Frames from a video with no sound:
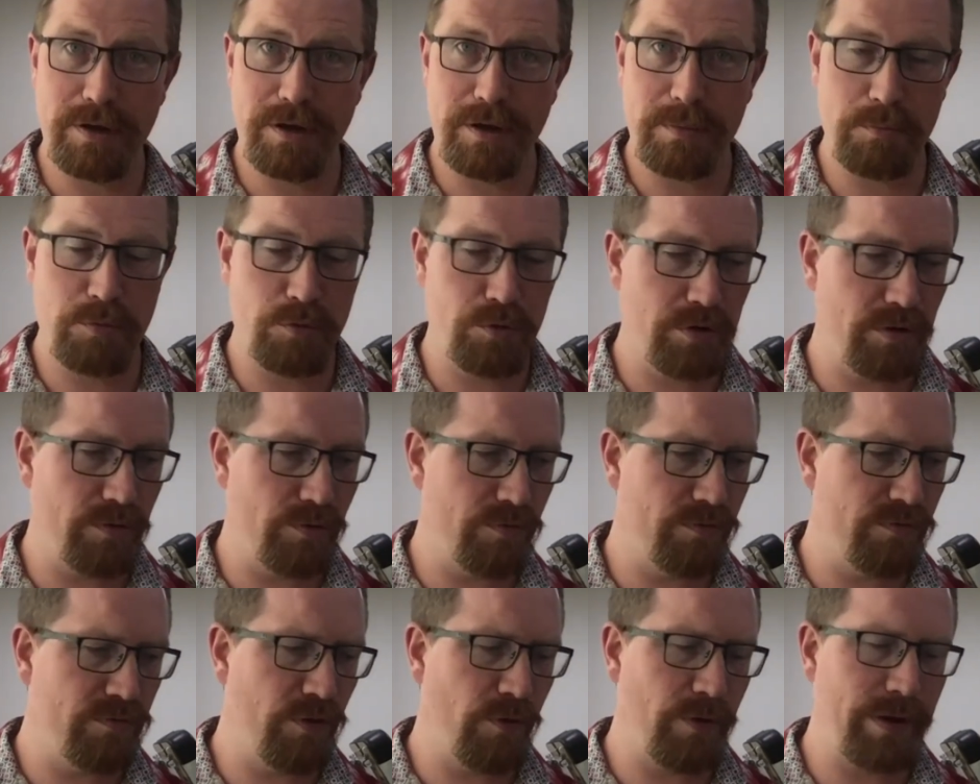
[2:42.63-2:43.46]
I poured a
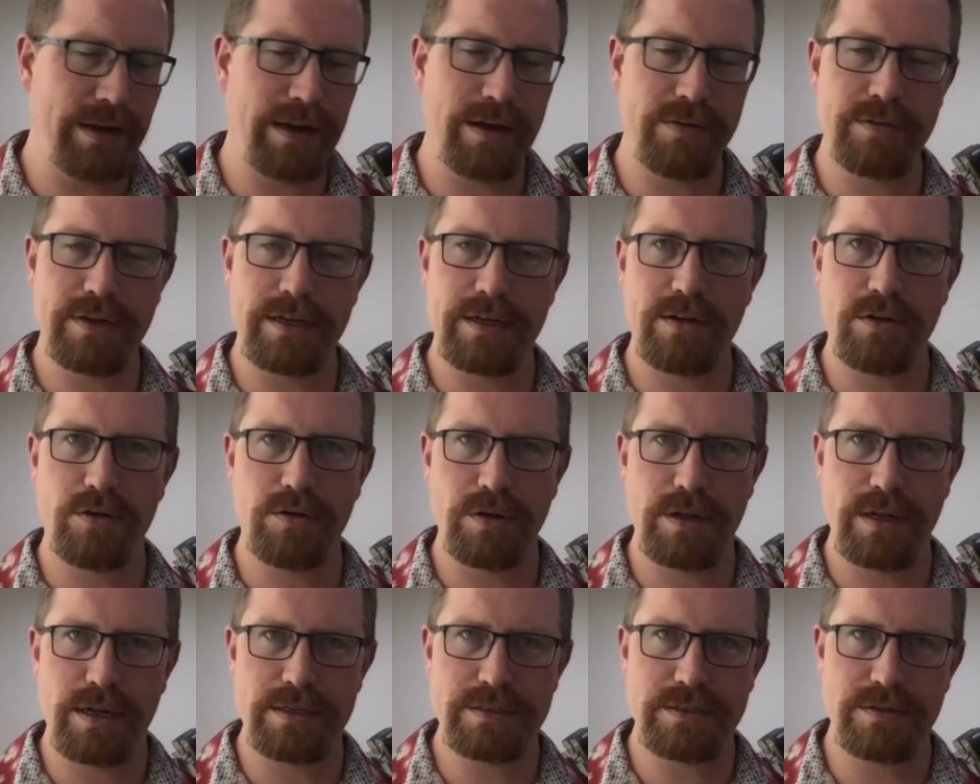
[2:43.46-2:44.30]
very lovely long
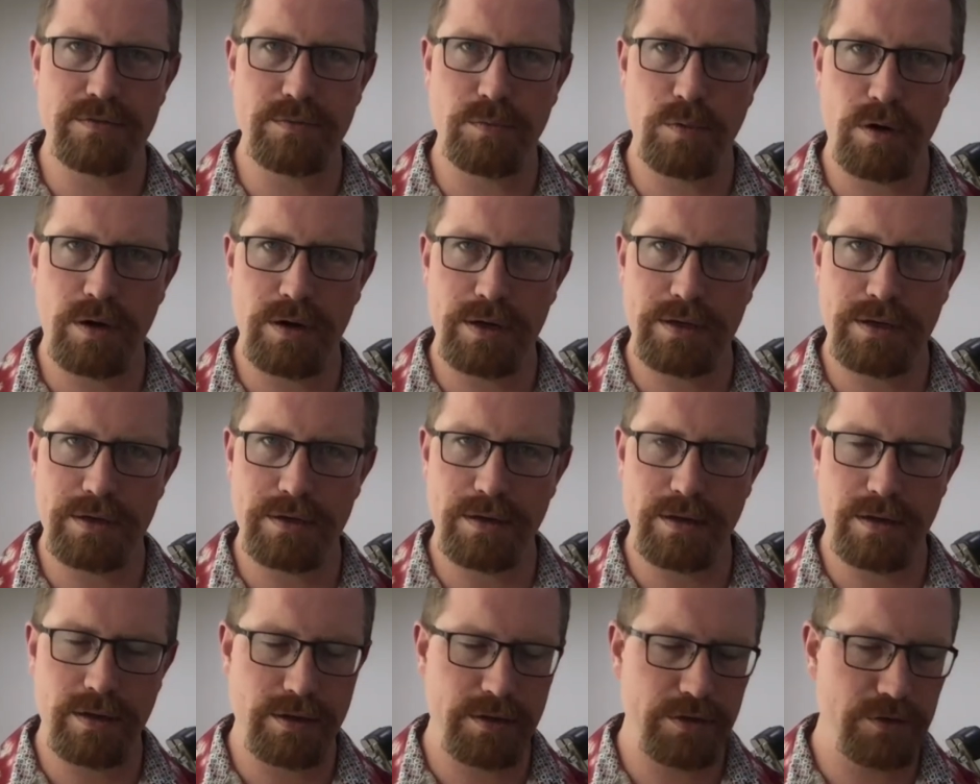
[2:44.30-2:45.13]
glass of wine
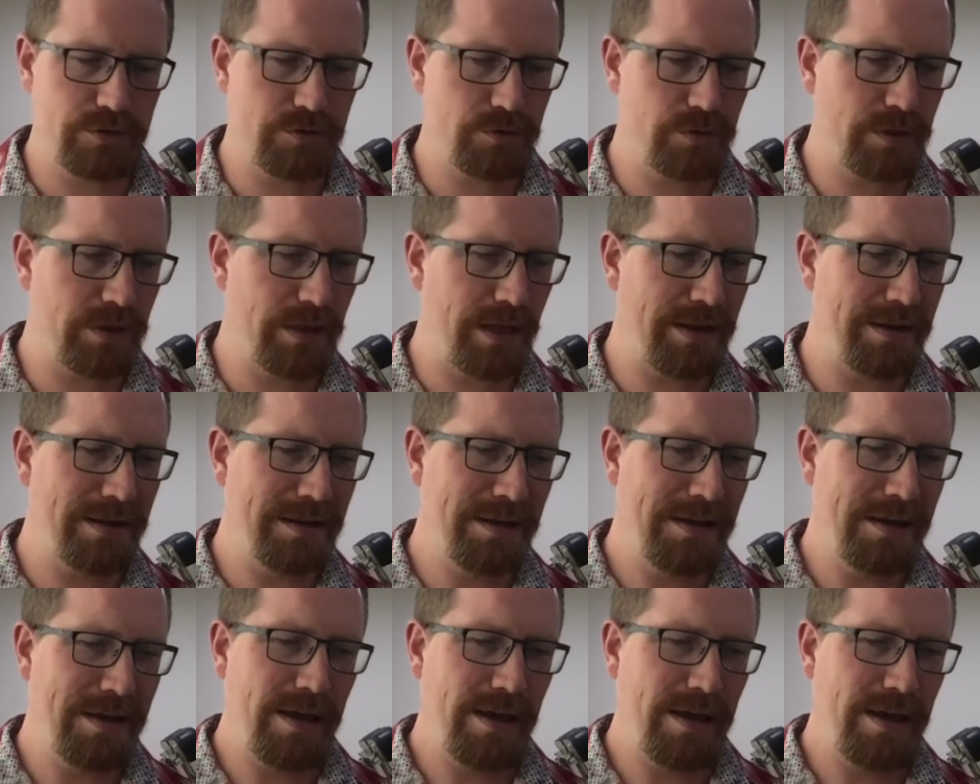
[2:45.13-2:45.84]
and enjoyed that.